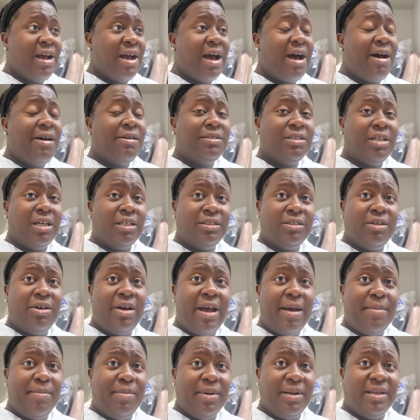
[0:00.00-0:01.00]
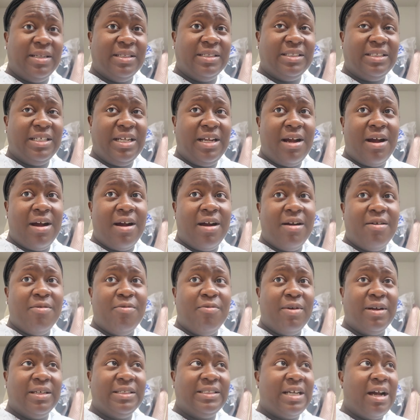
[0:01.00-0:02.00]
I was also happy to see her
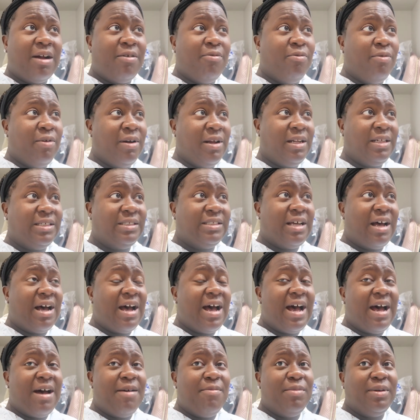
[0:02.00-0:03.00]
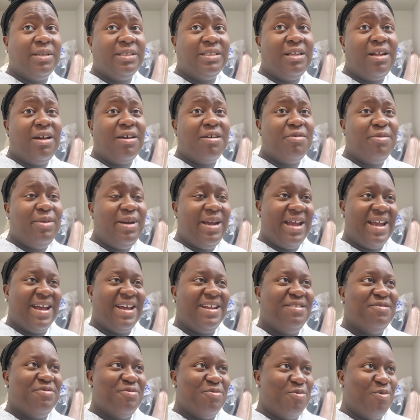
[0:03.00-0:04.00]
once I really saw how much longer we
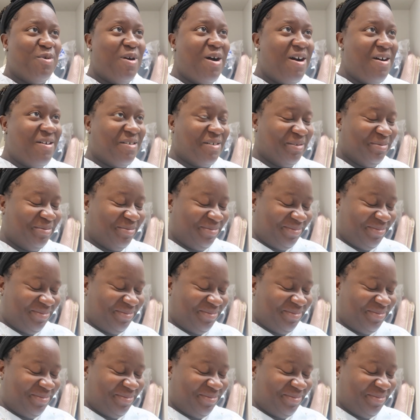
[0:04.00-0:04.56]
had to walk.